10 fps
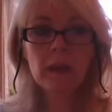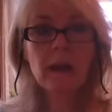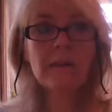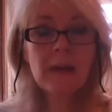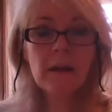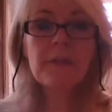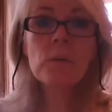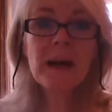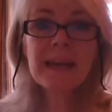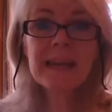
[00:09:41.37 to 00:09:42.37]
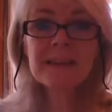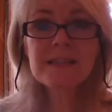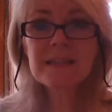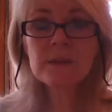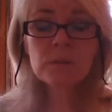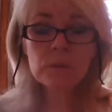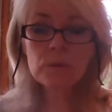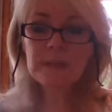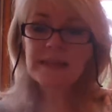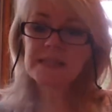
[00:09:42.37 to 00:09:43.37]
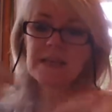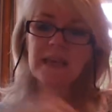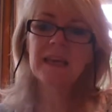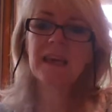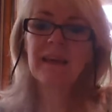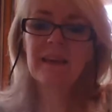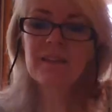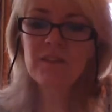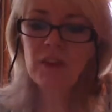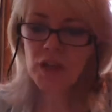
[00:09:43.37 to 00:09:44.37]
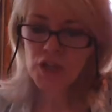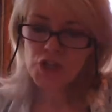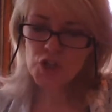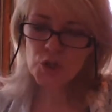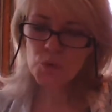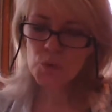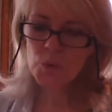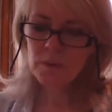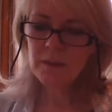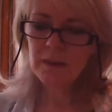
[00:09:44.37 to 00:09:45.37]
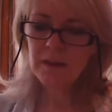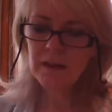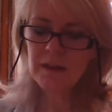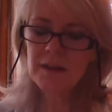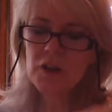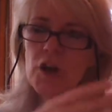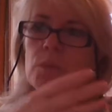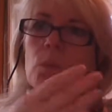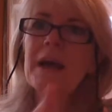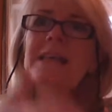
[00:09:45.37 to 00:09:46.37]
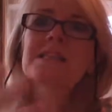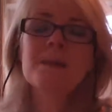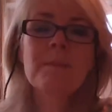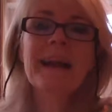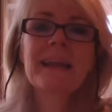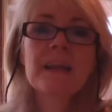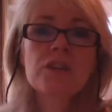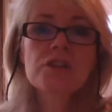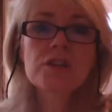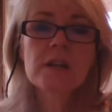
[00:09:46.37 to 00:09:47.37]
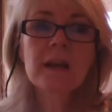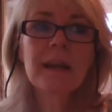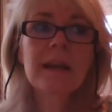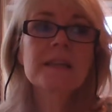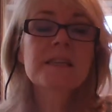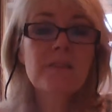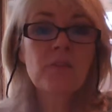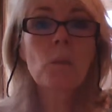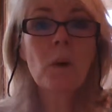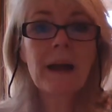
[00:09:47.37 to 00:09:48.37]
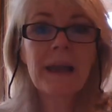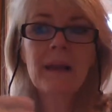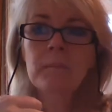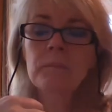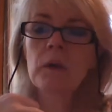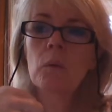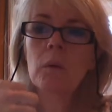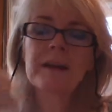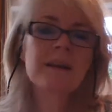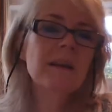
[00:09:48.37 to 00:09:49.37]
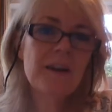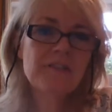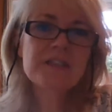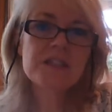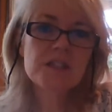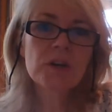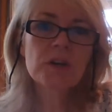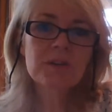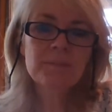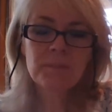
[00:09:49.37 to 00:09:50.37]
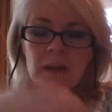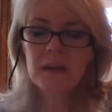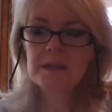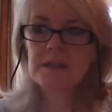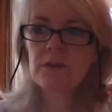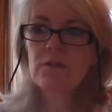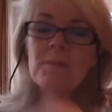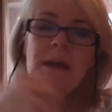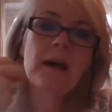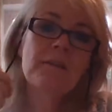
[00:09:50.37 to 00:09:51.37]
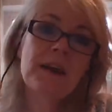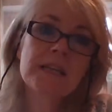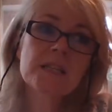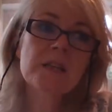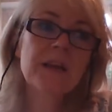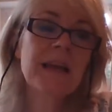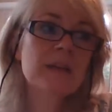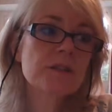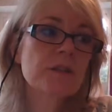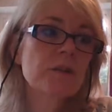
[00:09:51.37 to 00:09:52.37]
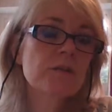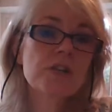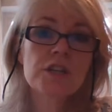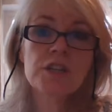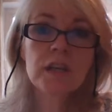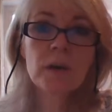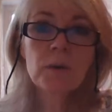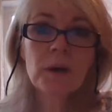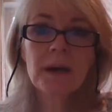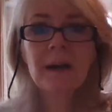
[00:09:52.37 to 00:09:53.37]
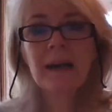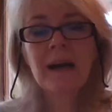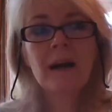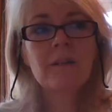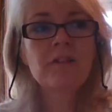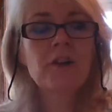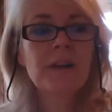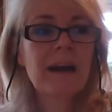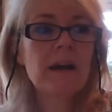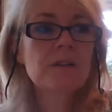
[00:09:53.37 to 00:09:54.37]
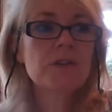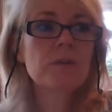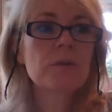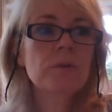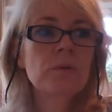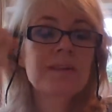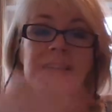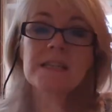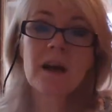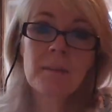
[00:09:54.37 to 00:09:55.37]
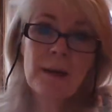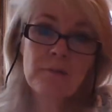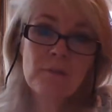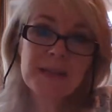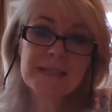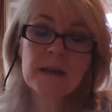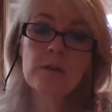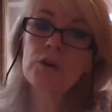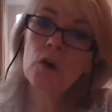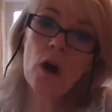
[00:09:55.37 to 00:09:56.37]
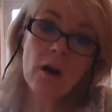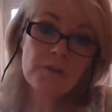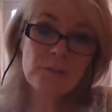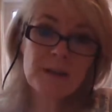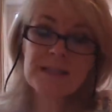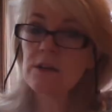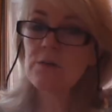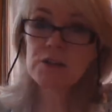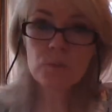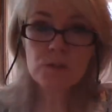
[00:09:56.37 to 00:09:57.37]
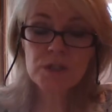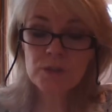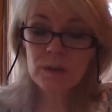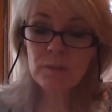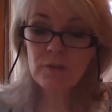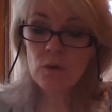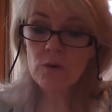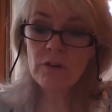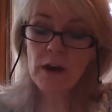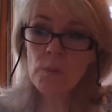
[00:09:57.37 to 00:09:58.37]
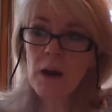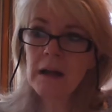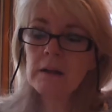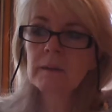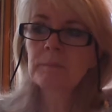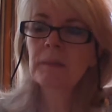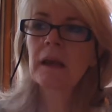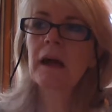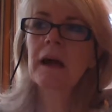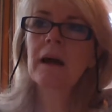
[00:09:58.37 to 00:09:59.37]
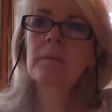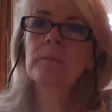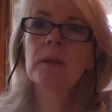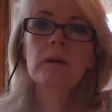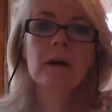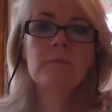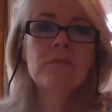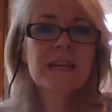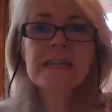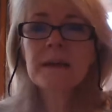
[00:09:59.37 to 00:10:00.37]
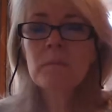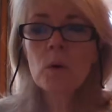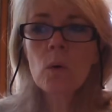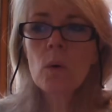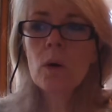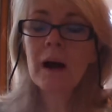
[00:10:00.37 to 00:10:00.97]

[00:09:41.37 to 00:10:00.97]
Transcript: And the other way to deal with all this is to learn ways to manage in a different way when life isn't so good. So for me, I've had to learn how to turn to yoga. I've learned how to take time out for myself and look after myself, which I wasn't doing before very well. I'm reading more.